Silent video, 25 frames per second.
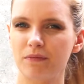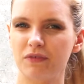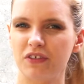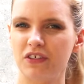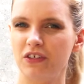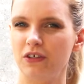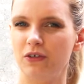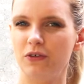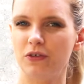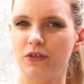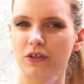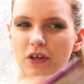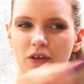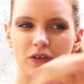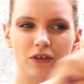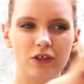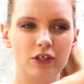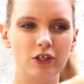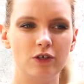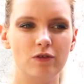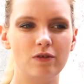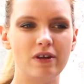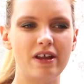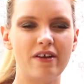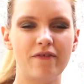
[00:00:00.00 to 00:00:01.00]
up to you so
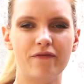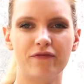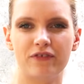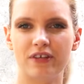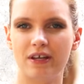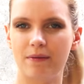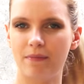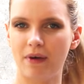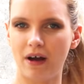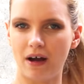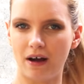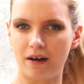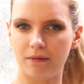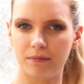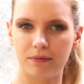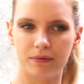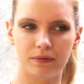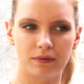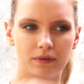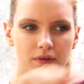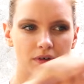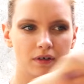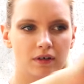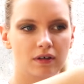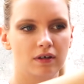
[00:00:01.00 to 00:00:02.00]
that you lift him up.
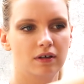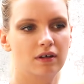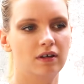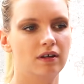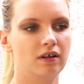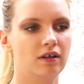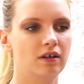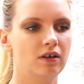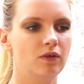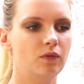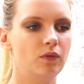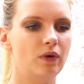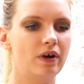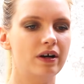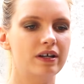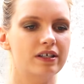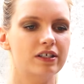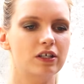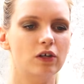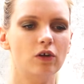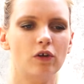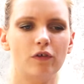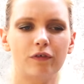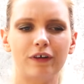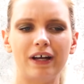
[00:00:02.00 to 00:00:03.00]

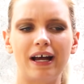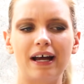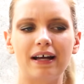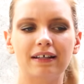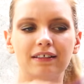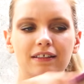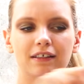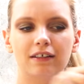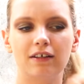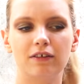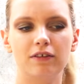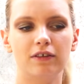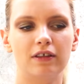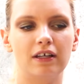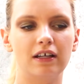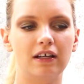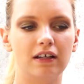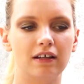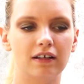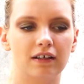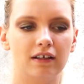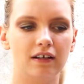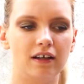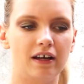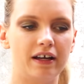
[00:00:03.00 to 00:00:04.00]
Whereas a lot of cats, I don't
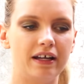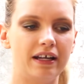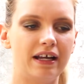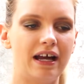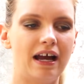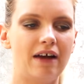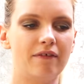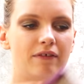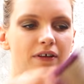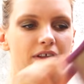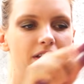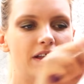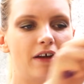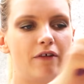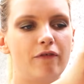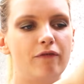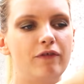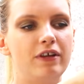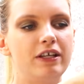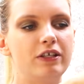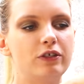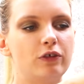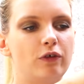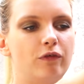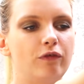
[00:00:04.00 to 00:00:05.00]
think, like having their
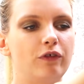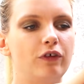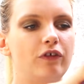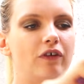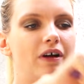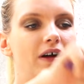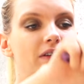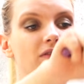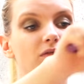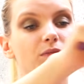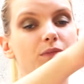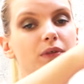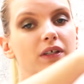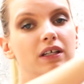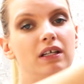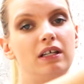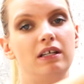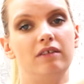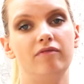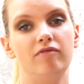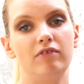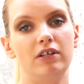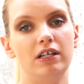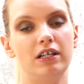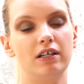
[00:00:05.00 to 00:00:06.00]
feet off the ground, but
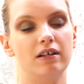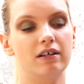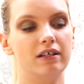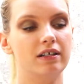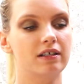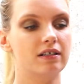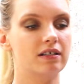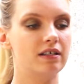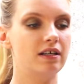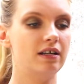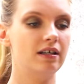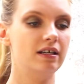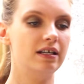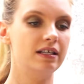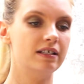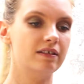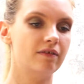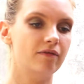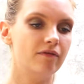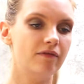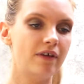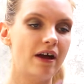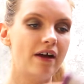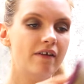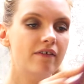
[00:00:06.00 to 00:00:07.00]
he really likes it. He's
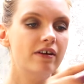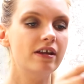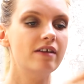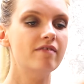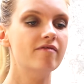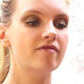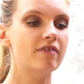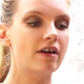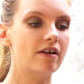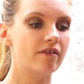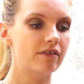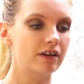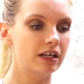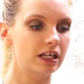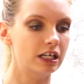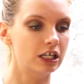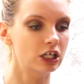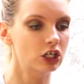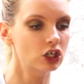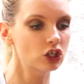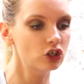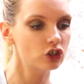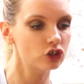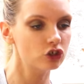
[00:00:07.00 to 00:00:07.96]
a very, very